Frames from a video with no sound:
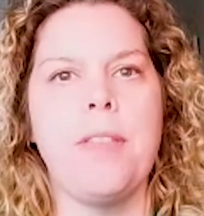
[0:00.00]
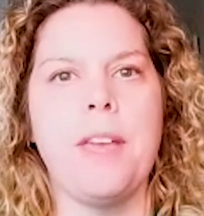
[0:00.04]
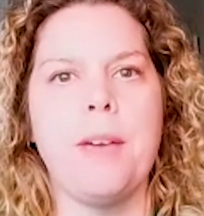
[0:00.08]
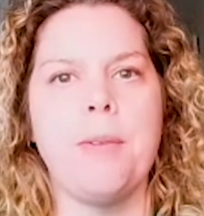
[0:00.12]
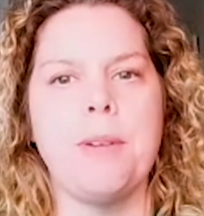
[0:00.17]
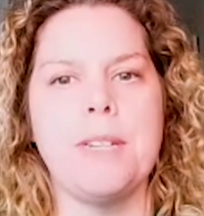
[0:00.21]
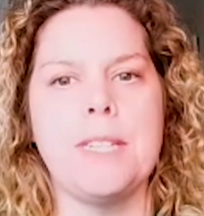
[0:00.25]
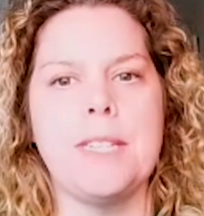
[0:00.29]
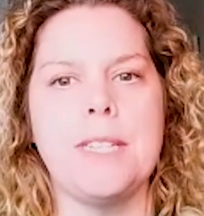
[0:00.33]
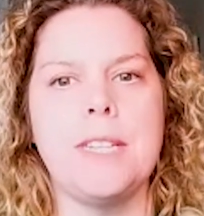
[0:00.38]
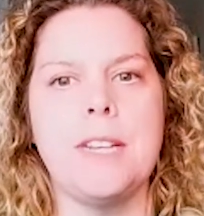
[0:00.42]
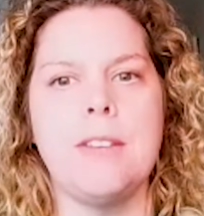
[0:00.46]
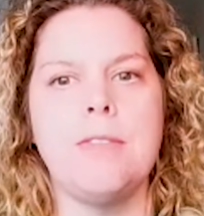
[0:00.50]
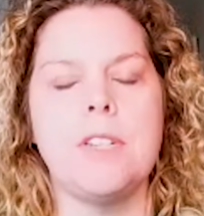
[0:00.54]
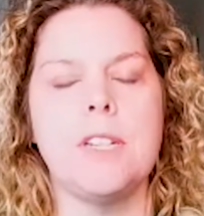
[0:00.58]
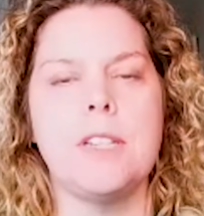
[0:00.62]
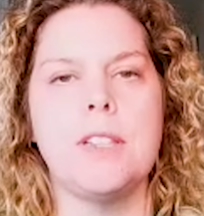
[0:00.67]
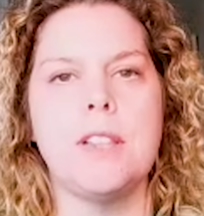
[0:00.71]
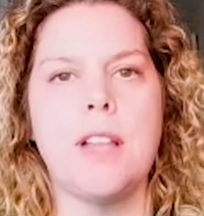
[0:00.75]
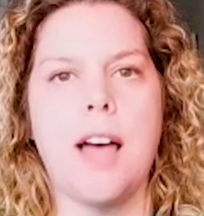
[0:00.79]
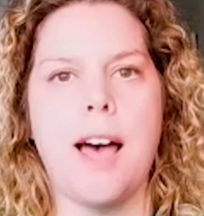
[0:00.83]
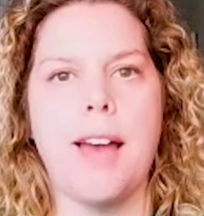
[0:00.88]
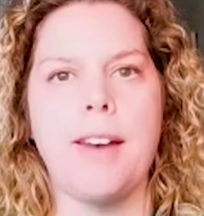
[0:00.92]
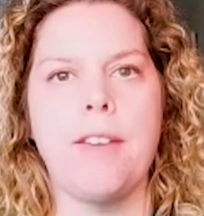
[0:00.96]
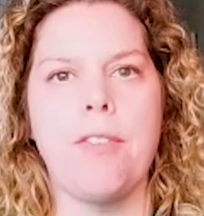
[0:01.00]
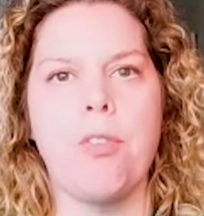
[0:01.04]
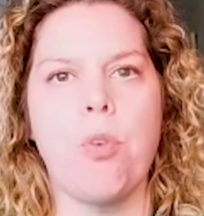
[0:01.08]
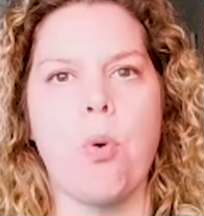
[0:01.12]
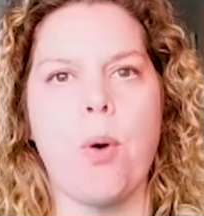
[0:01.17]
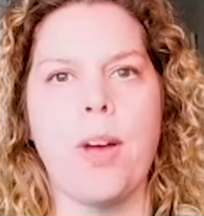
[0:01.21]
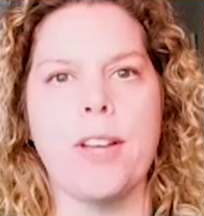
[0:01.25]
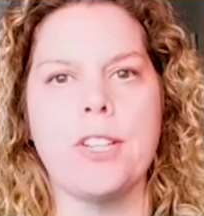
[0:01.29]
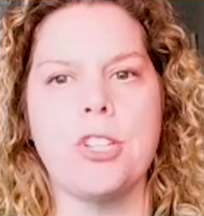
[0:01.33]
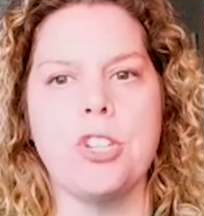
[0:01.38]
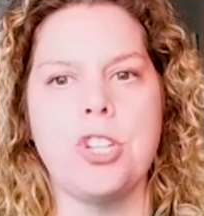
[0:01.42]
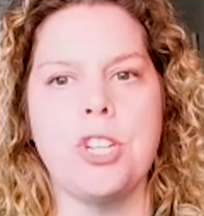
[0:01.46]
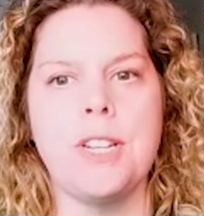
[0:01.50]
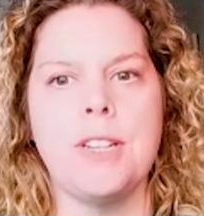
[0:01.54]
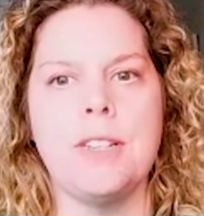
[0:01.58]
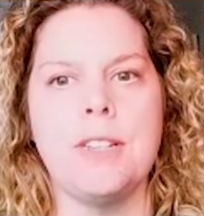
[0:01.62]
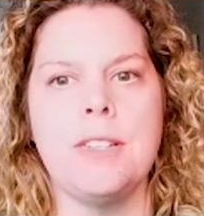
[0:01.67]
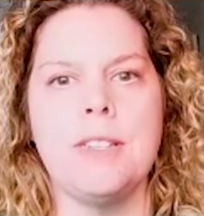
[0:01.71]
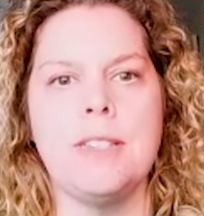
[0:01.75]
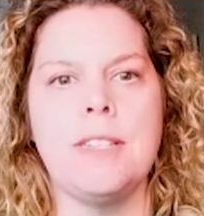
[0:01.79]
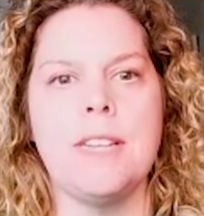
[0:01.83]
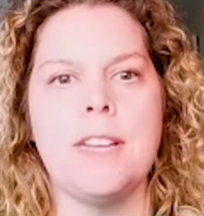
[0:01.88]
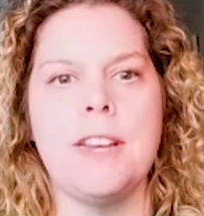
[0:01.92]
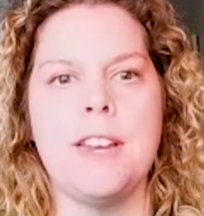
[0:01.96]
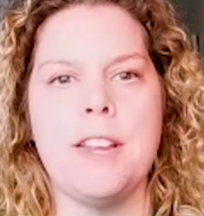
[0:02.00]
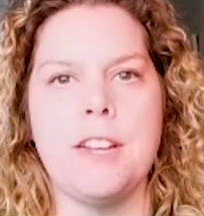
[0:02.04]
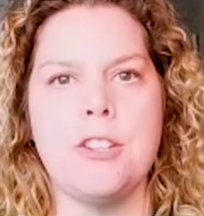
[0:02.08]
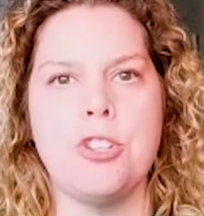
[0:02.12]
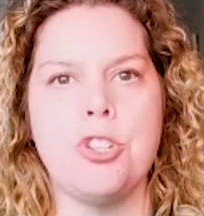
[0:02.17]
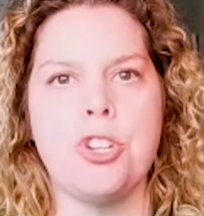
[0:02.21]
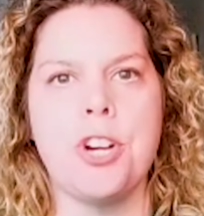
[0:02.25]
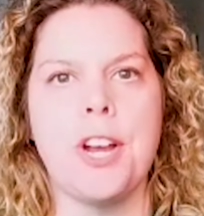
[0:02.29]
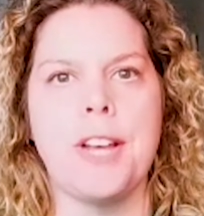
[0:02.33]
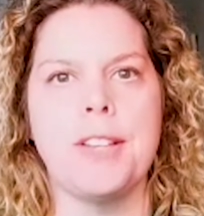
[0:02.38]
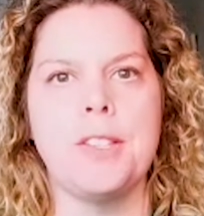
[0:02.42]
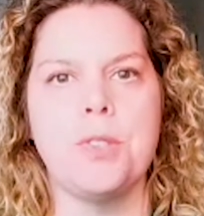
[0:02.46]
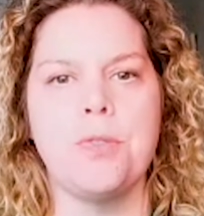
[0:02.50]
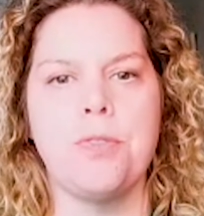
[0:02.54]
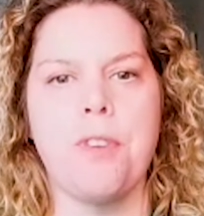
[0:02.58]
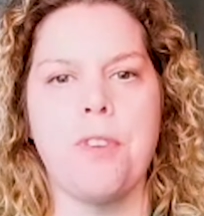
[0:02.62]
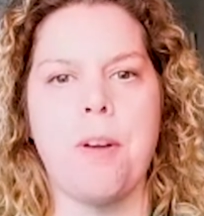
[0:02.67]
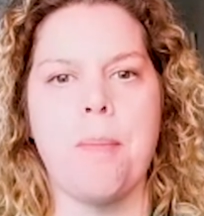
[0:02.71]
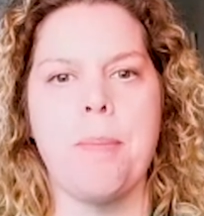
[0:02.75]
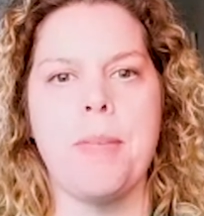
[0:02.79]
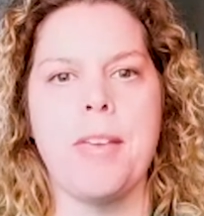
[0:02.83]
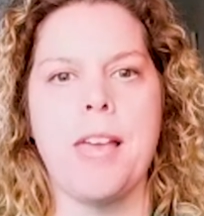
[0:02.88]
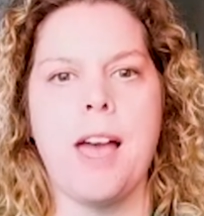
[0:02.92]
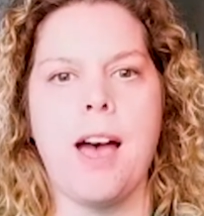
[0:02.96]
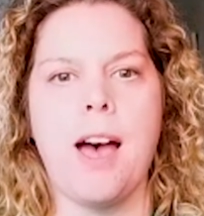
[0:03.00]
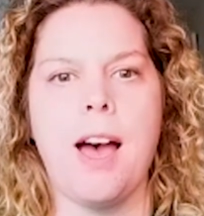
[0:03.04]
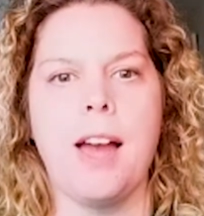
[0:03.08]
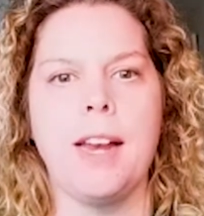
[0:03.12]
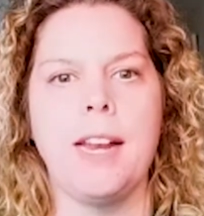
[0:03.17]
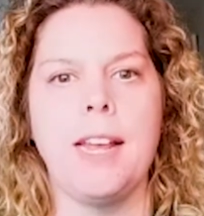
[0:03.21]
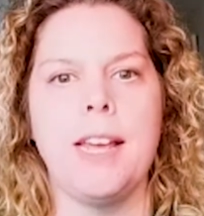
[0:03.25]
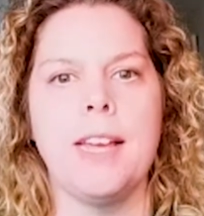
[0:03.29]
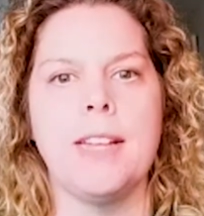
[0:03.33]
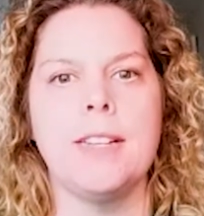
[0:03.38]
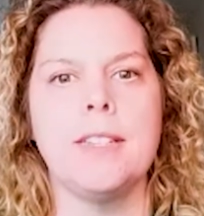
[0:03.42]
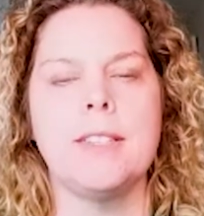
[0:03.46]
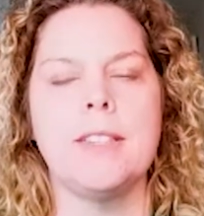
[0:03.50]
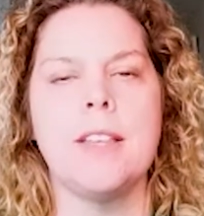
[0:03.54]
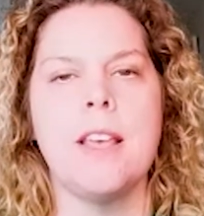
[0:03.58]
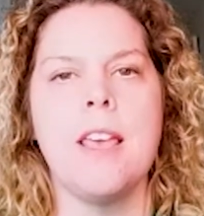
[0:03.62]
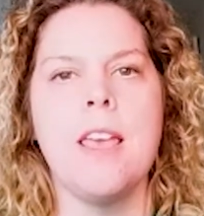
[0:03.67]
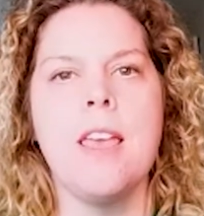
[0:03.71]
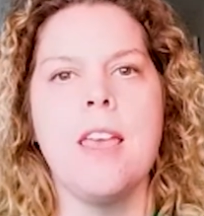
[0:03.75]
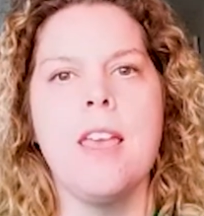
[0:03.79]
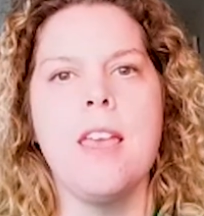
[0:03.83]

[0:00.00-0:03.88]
They received a lot of questions and interest from the audience.